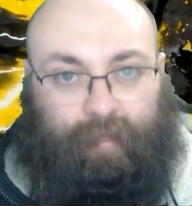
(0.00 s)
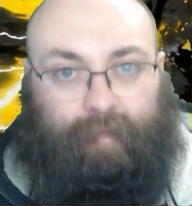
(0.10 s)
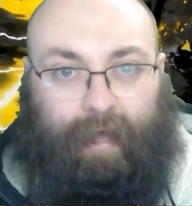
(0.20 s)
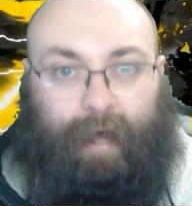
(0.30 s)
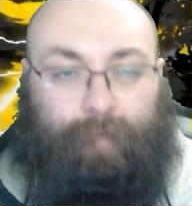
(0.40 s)

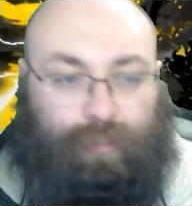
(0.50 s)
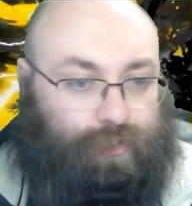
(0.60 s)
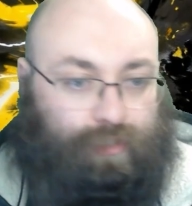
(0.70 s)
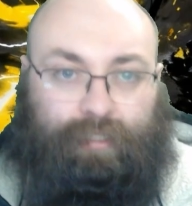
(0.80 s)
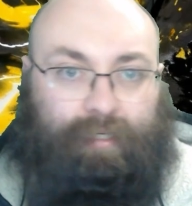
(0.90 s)
The damage
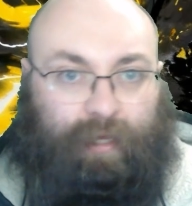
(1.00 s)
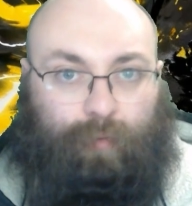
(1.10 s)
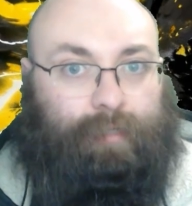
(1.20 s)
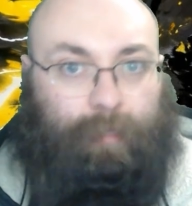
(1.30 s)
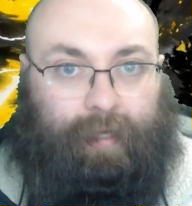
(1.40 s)
just
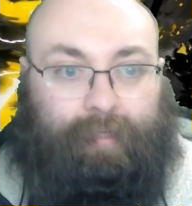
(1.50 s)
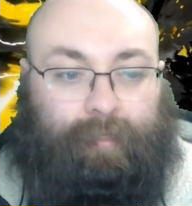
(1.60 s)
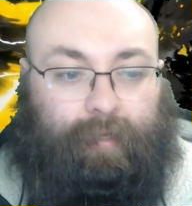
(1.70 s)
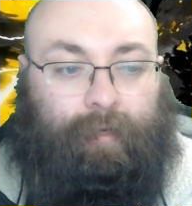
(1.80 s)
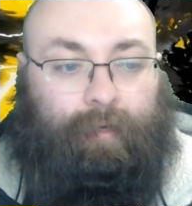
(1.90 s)
scales
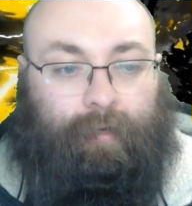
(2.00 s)
amazingly.